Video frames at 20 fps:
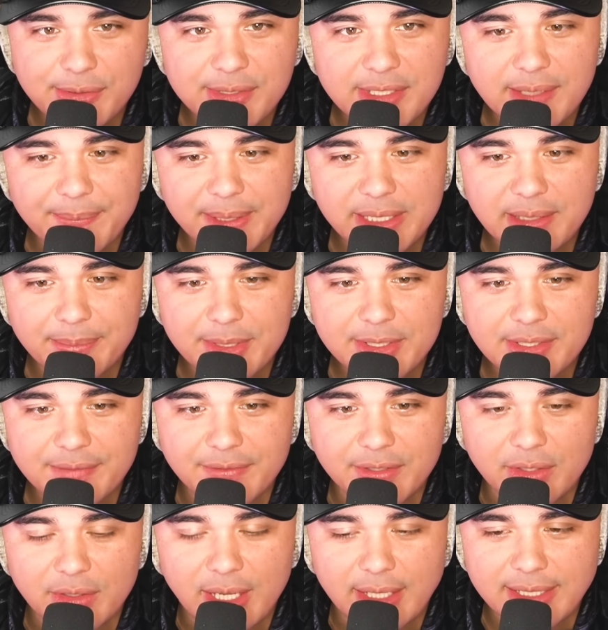was gonna be in the music
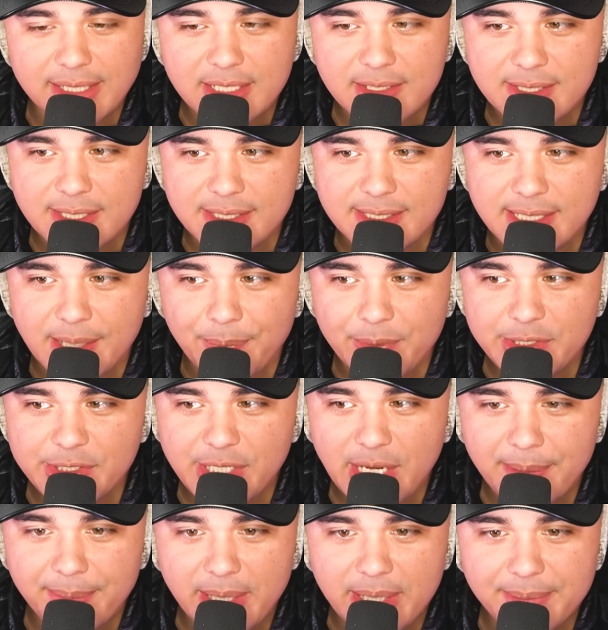video. I think there's a separate
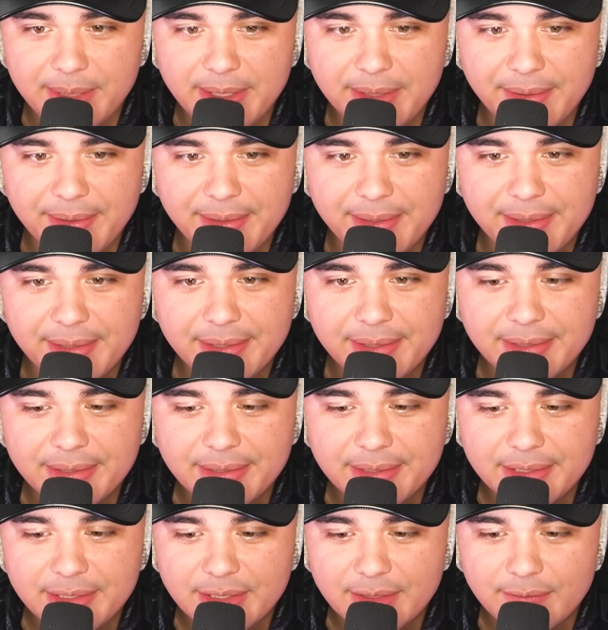shot maybe.
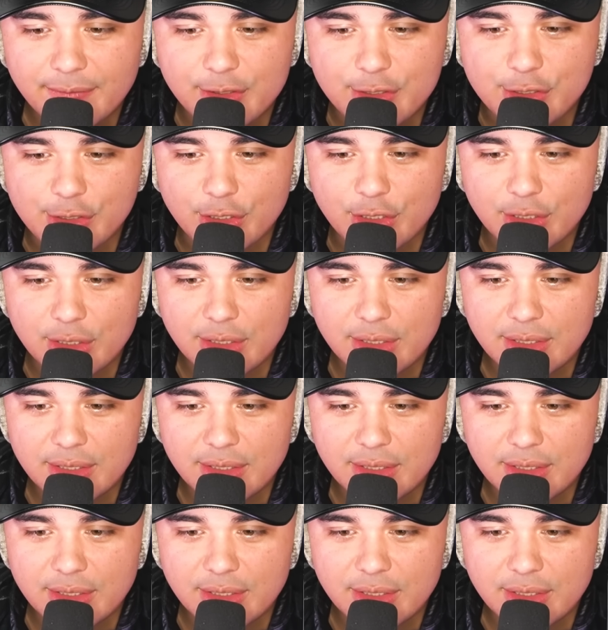For sure.